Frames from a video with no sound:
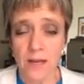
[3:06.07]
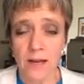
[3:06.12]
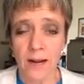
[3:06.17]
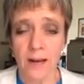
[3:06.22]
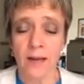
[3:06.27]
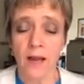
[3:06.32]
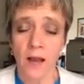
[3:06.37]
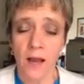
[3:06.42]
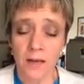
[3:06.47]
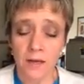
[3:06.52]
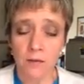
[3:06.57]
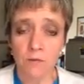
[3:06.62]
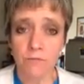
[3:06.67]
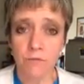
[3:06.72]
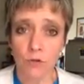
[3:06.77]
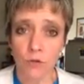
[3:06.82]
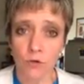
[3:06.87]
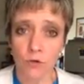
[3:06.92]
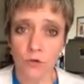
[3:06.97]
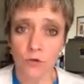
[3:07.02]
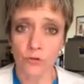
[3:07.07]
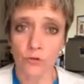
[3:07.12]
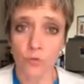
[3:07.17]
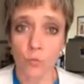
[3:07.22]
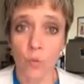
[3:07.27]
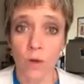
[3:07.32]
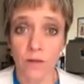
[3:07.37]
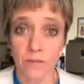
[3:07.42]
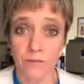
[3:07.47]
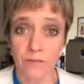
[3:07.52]
And I kind of learned
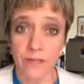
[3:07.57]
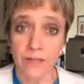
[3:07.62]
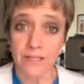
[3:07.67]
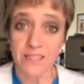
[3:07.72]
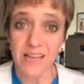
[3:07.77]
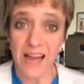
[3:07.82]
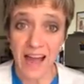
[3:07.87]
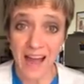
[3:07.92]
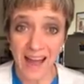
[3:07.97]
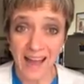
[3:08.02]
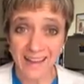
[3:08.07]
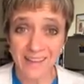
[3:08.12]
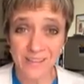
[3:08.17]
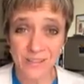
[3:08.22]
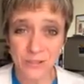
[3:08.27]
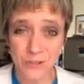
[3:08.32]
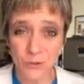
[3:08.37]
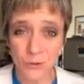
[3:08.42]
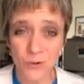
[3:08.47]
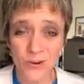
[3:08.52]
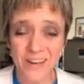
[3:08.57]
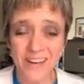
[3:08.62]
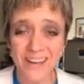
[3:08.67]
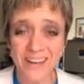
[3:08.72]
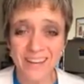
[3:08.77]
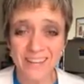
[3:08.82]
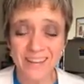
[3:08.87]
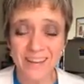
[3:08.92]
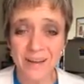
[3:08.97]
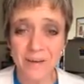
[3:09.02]
what things had soy
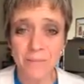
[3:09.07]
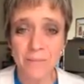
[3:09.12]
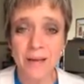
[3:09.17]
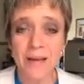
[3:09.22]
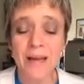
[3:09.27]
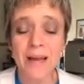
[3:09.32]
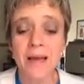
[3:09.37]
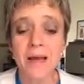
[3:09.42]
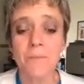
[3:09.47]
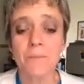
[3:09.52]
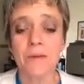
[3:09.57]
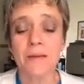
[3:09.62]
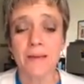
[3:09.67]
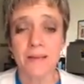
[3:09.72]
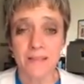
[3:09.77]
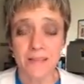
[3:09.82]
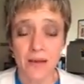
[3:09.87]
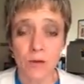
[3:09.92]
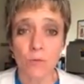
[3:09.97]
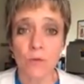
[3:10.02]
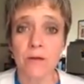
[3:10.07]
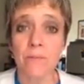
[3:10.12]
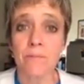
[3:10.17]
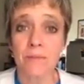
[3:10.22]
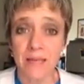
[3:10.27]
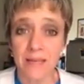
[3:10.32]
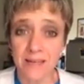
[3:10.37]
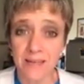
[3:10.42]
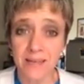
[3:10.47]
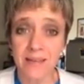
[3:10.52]
in them because I would
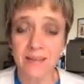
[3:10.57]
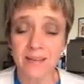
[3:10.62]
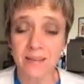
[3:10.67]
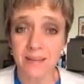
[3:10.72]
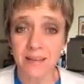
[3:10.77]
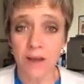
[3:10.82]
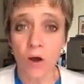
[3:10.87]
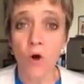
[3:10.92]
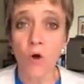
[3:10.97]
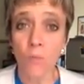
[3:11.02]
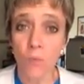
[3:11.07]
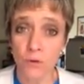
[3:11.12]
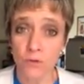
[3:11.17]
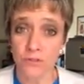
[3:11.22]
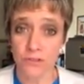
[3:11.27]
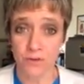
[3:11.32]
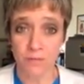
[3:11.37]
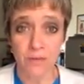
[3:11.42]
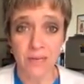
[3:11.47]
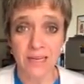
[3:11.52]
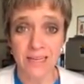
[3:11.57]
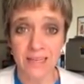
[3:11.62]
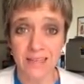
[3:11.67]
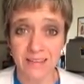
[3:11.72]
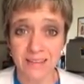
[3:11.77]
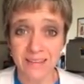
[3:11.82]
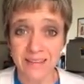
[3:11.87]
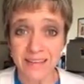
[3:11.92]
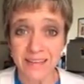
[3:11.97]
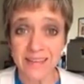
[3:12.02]
almost
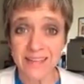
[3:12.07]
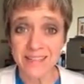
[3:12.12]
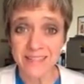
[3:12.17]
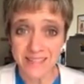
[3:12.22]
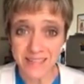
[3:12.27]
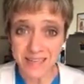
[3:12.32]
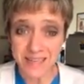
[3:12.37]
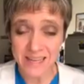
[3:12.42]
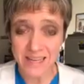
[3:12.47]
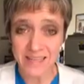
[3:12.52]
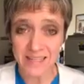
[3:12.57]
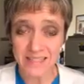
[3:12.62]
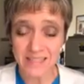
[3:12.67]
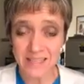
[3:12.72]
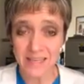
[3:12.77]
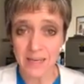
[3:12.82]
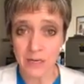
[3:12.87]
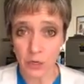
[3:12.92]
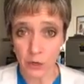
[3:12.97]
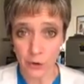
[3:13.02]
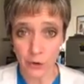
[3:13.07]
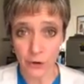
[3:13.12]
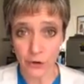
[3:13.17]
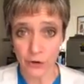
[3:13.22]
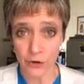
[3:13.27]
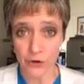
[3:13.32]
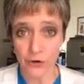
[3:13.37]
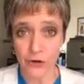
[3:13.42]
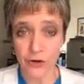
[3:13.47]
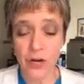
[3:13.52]
immediately see it in
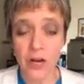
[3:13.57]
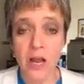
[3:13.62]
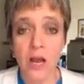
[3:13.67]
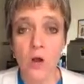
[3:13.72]
her